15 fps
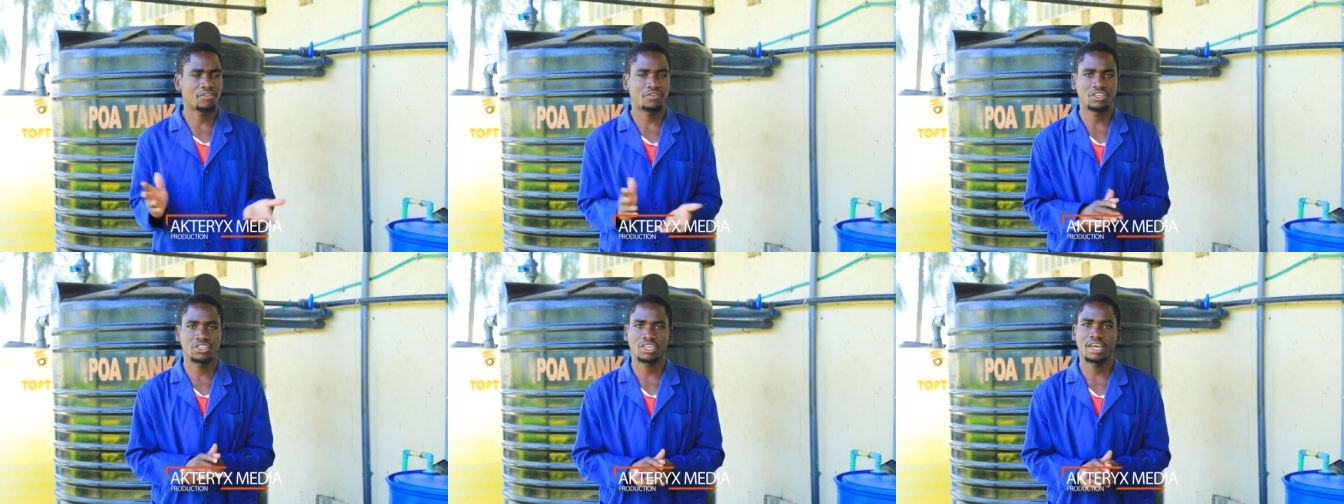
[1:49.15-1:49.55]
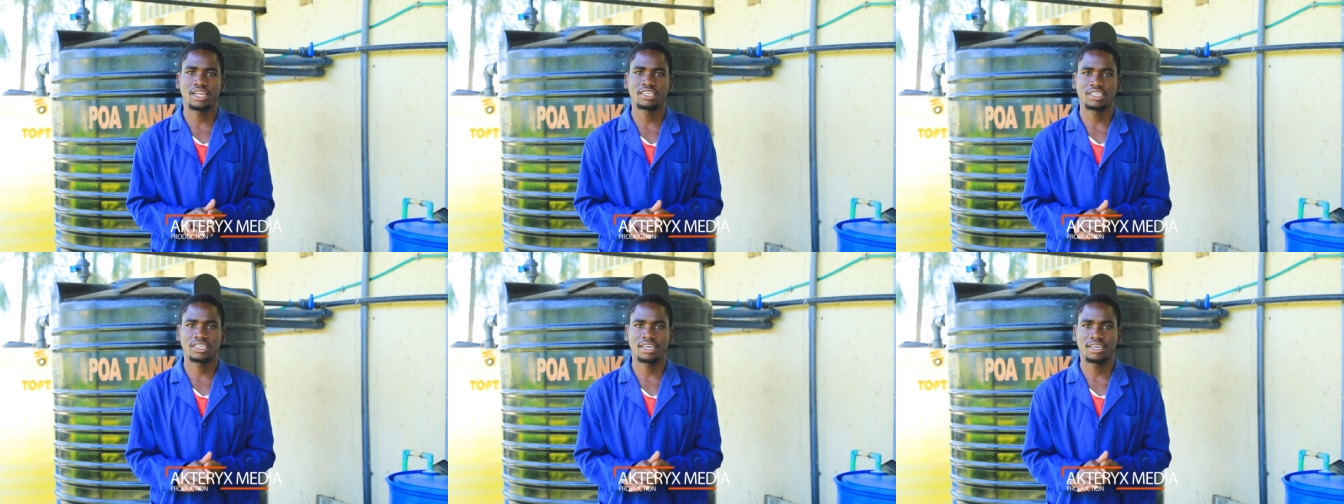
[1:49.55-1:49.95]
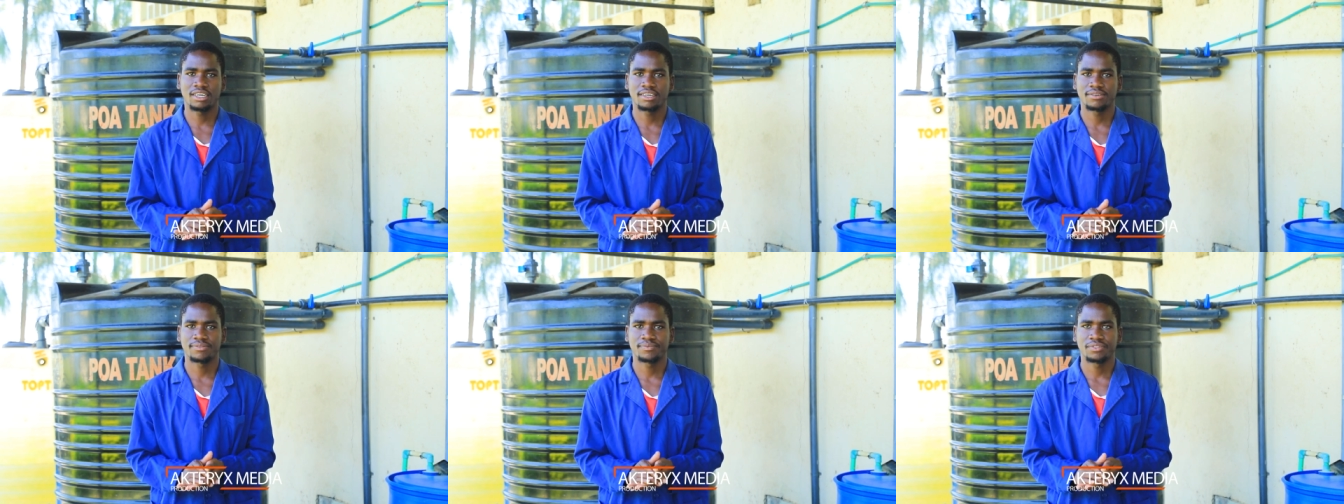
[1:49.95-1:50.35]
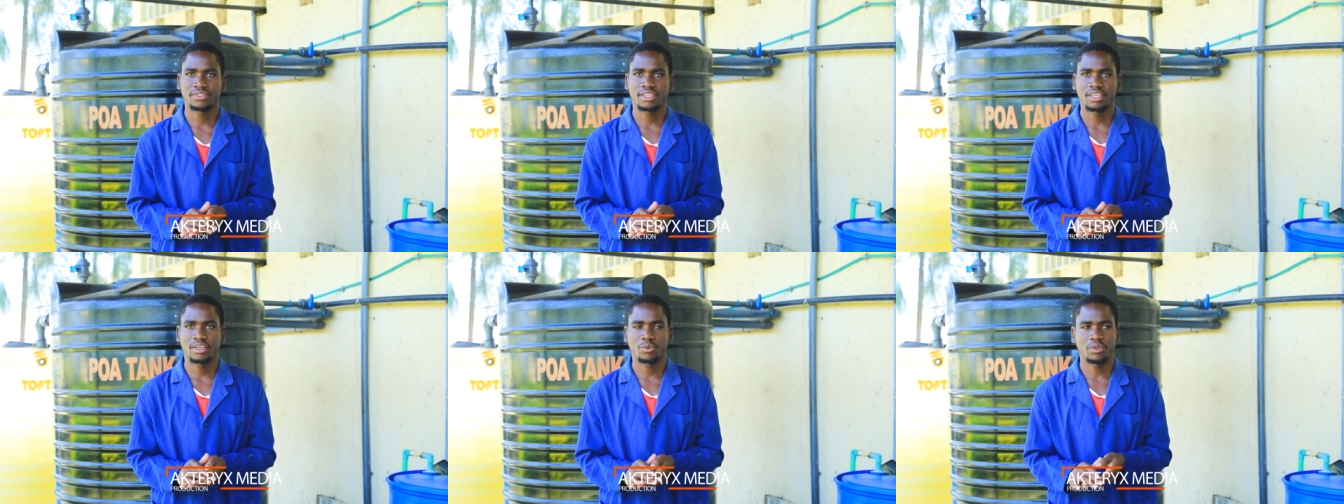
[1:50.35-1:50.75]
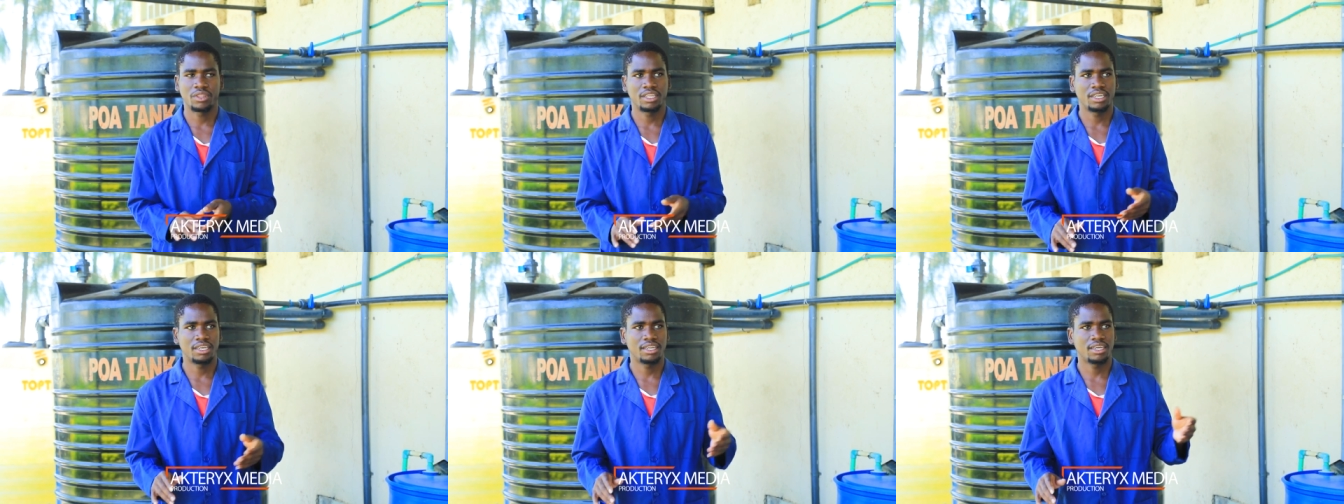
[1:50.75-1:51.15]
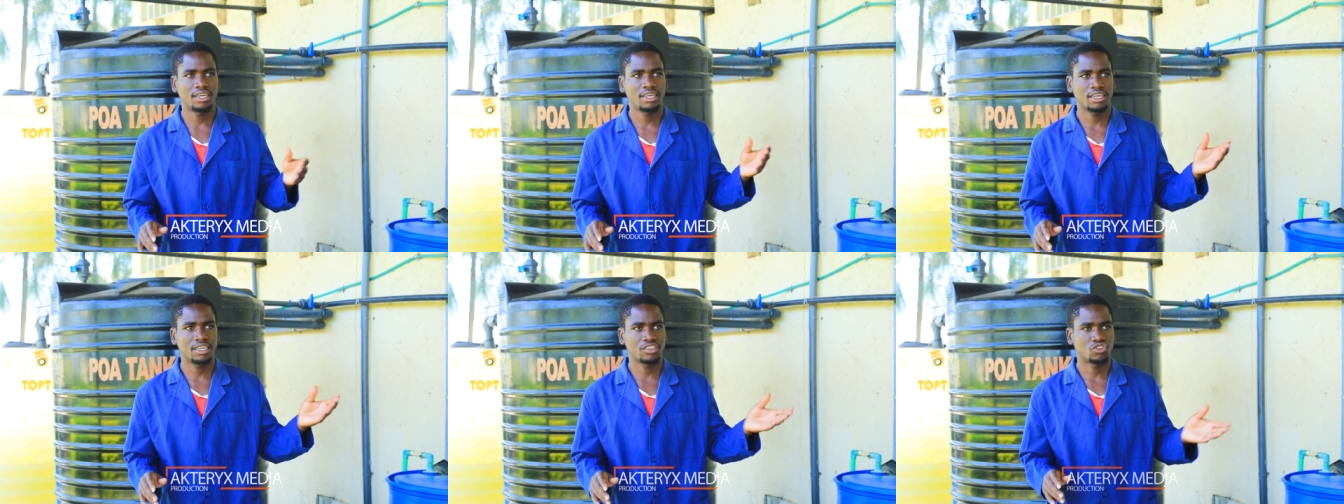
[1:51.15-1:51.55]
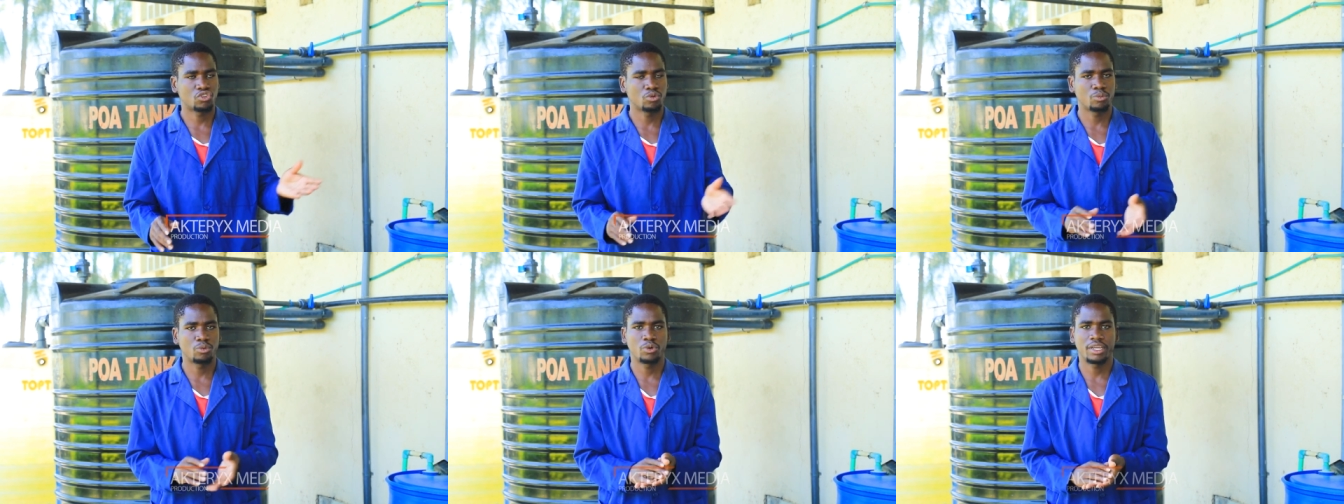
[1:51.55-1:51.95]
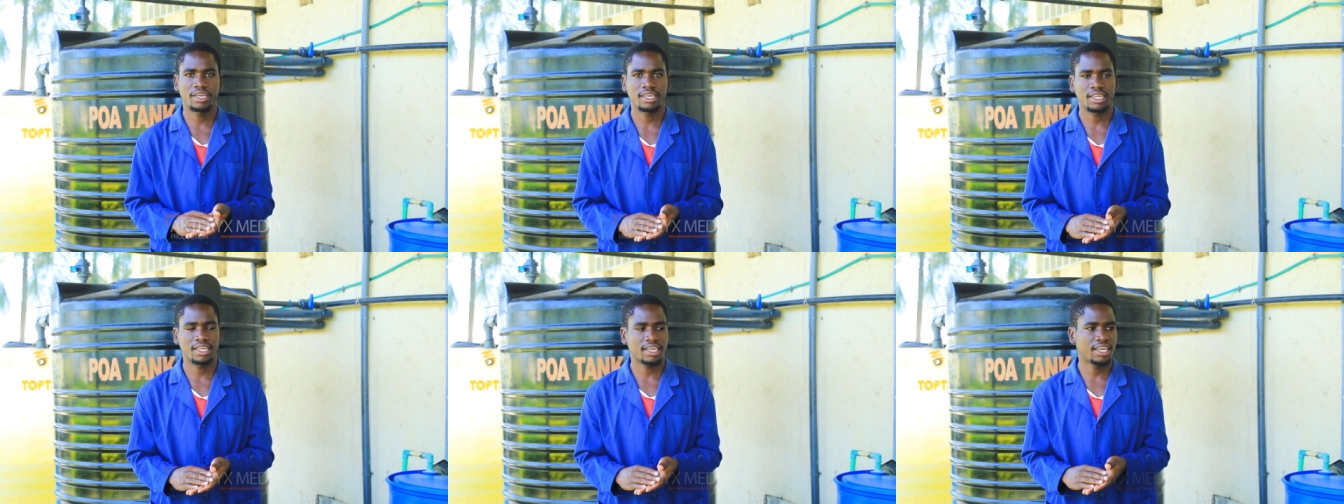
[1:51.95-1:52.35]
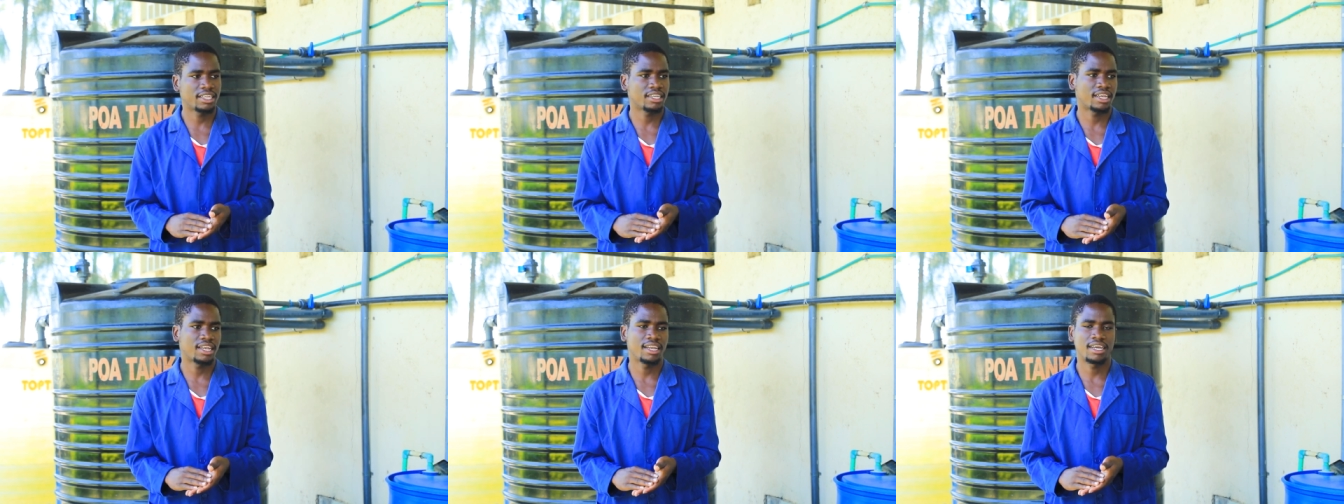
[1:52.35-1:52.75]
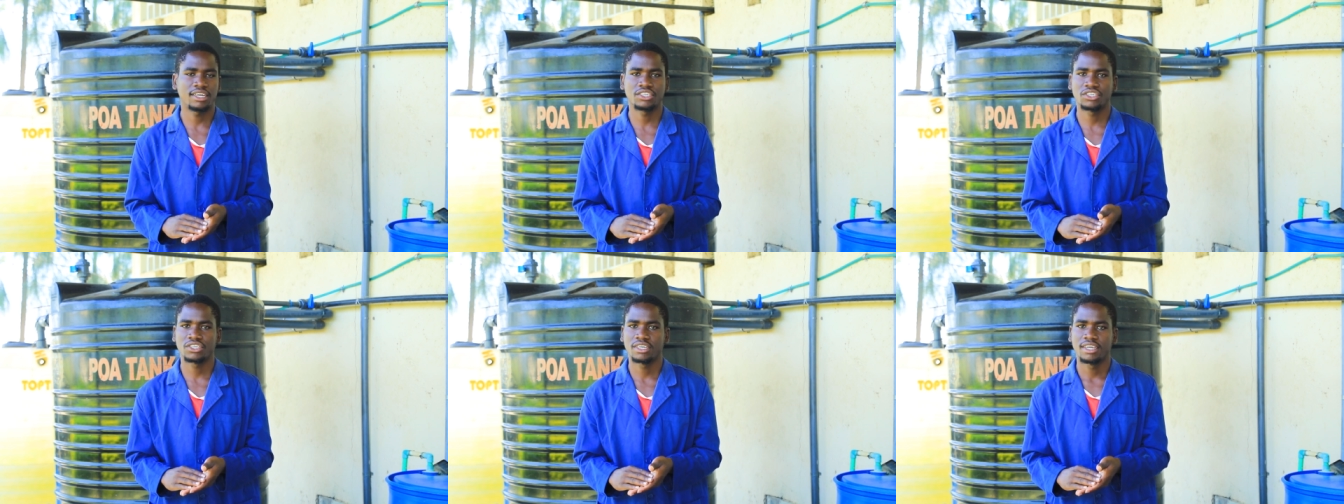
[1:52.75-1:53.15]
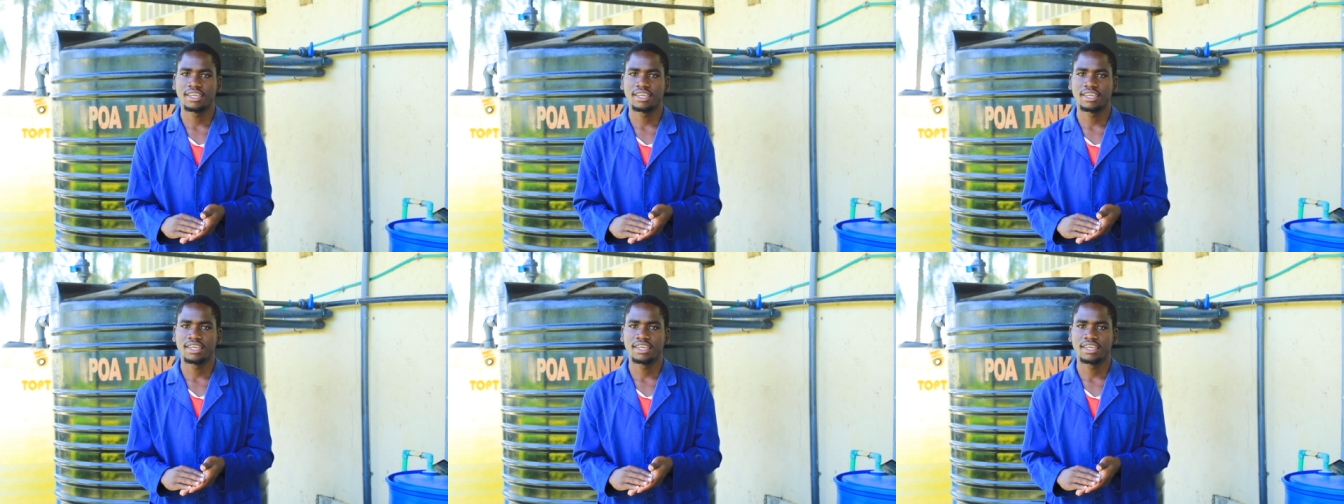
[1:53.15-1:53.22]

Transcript: fish culture within Kisumu and Kenya at night.